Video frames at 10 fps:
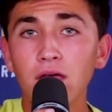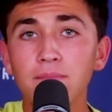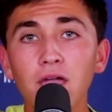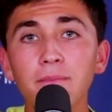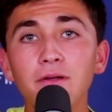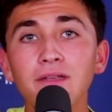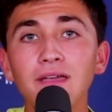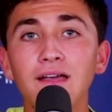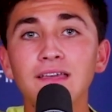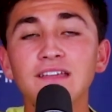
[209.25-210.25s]
Bobby
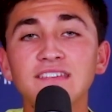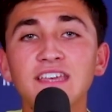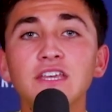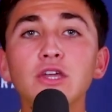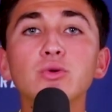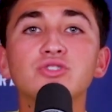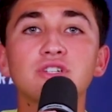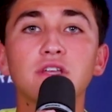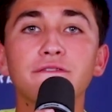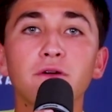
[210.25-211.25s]
Bonilla gets a huge
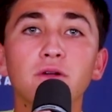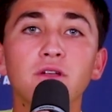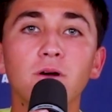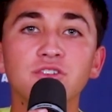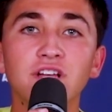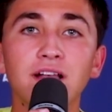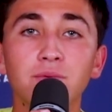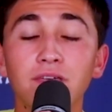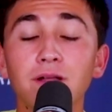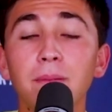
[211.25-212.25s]
deferred contract
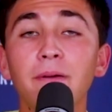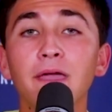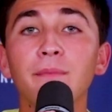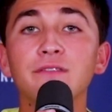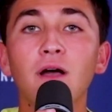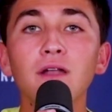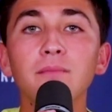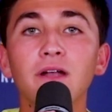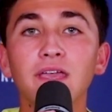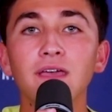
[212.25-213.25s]
where they're going to be paying him a ton of
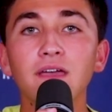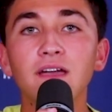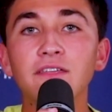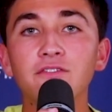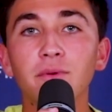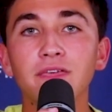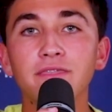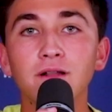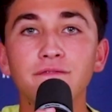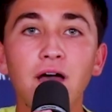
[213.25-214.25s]
money until
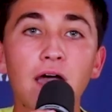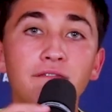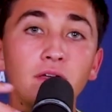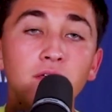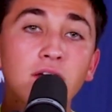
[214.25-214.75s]
2035